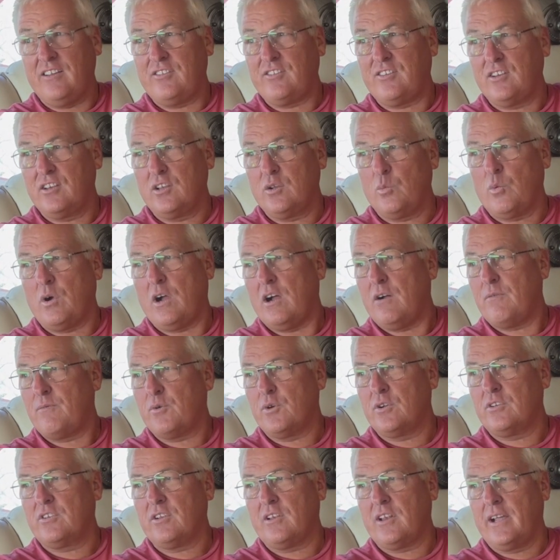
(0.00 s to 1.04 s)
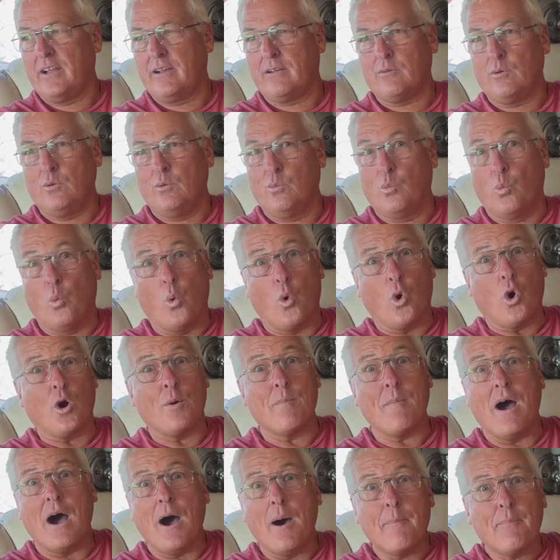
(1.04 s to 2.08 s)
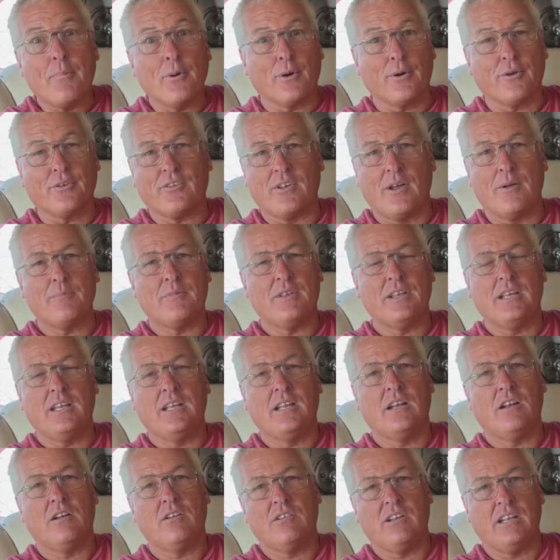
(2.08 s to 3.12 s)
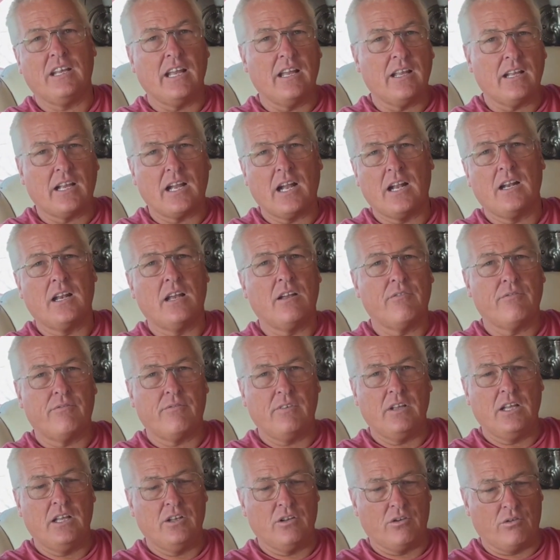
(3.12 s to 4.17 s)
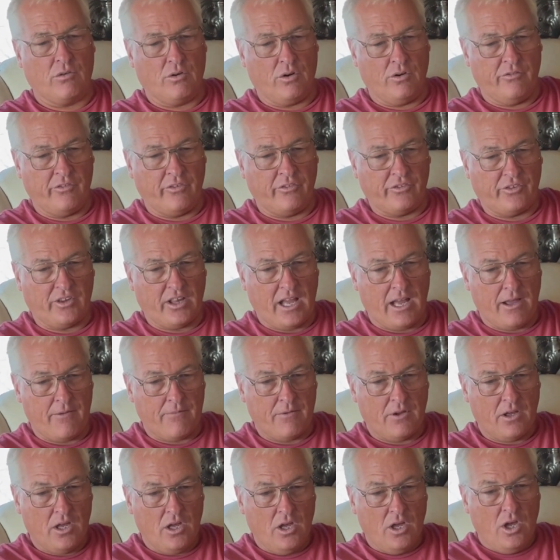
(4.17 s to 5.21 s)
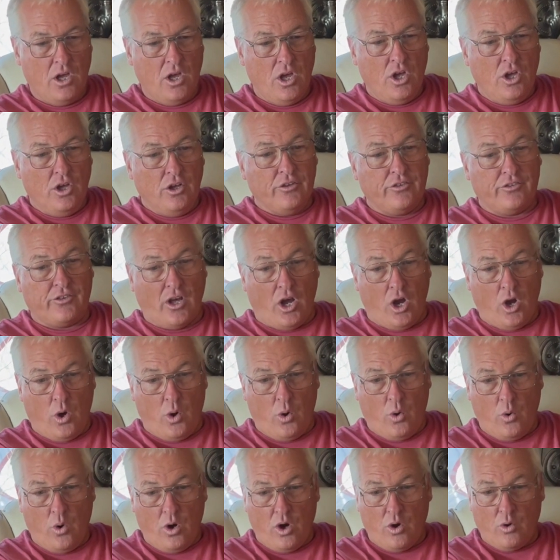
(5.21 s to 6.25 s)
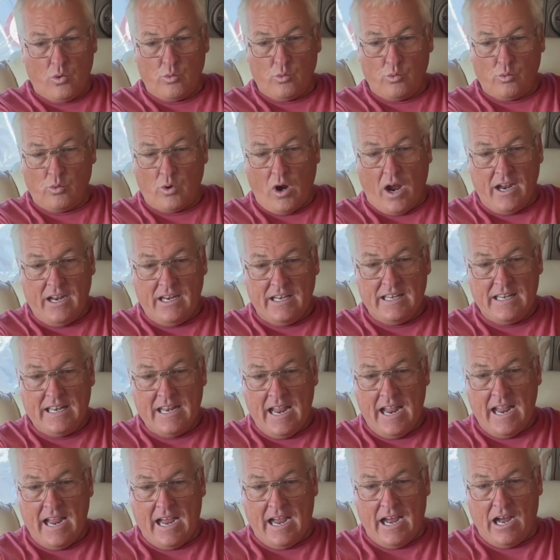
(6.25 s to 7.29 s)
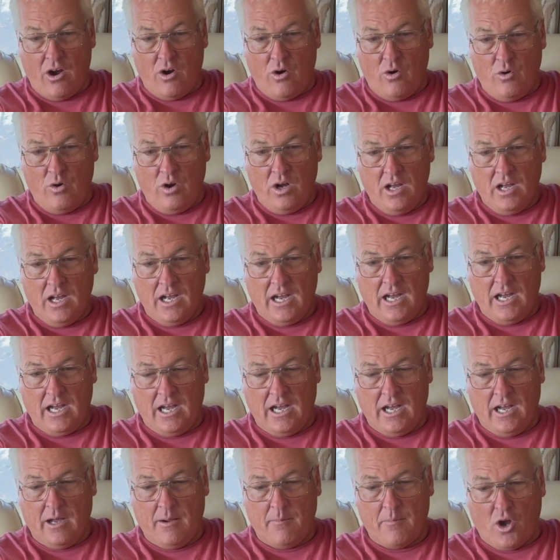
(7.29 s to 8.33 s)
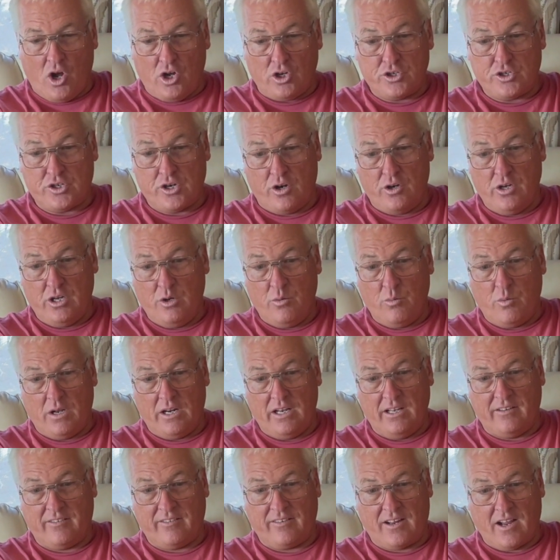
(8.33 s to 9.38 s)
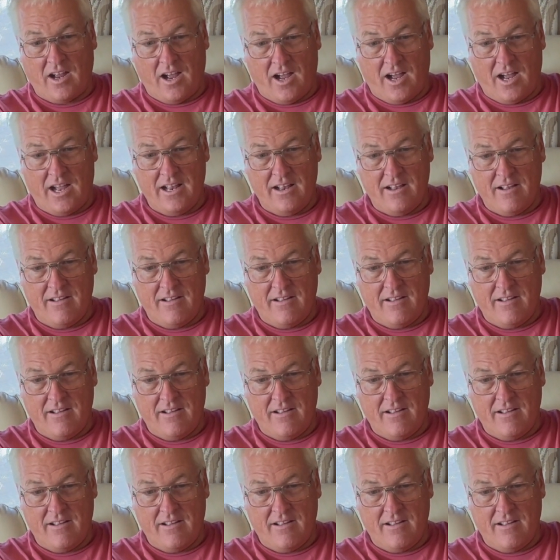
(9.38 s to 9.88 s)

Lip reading: a little while for it to like warm up or something, to get kind of in the groove of stuff. So right now, I'll show you what it's got.